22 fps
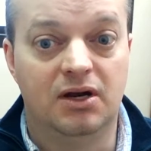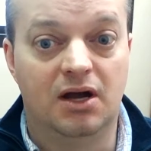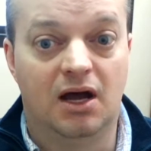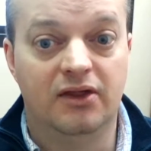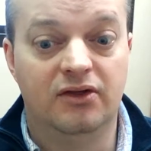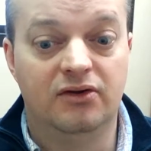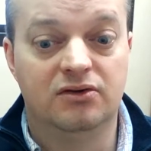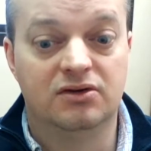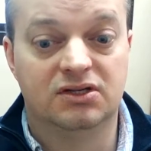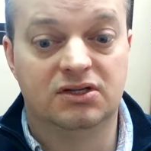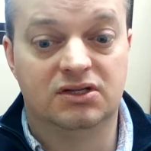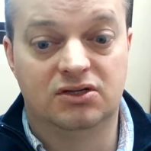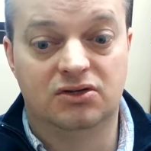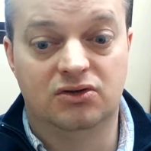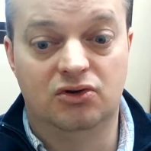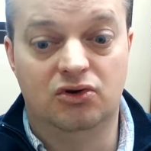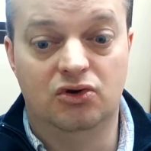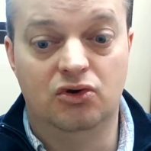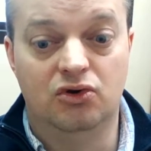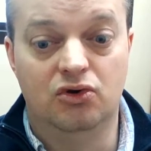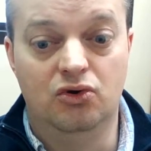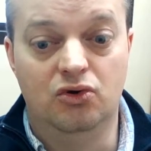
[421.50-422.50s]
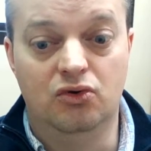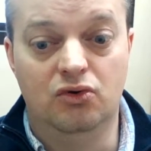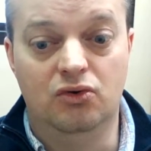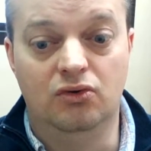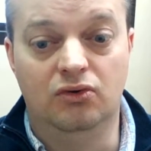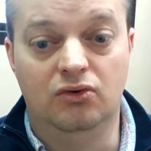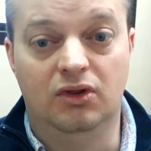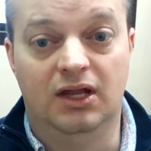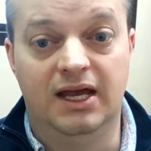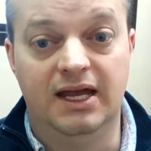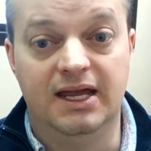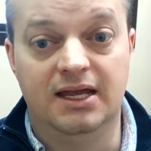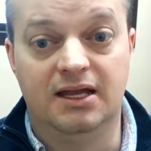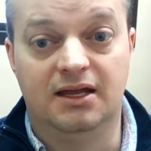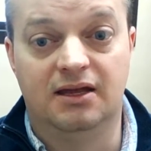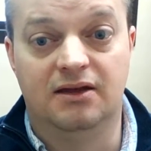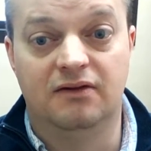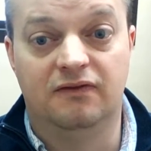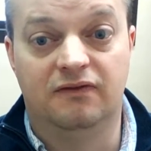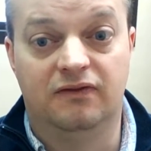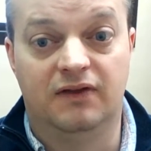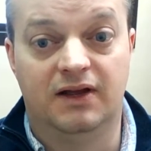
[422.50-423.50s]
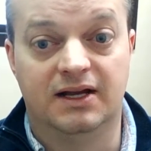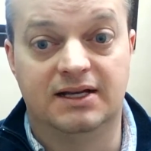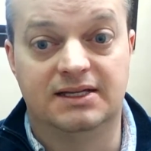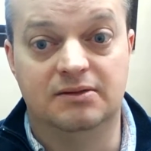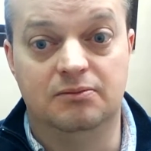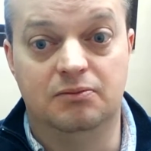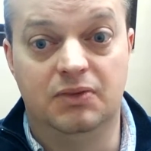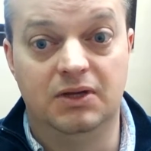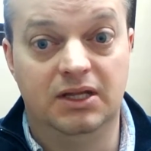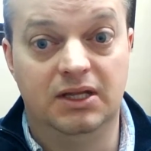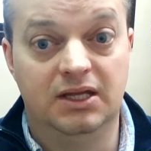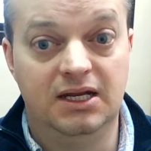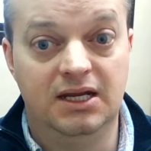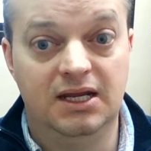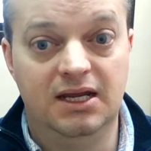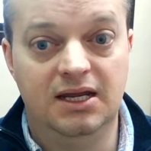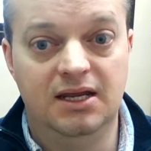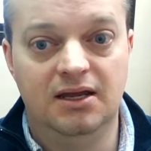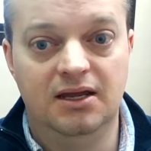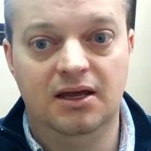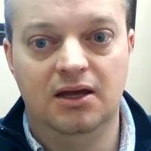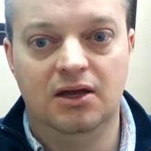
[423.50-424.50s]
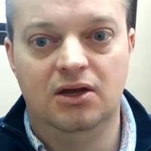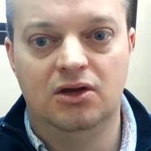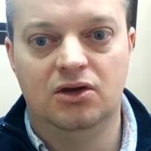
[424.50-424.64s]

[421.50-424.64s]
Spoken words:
others who like flexibility,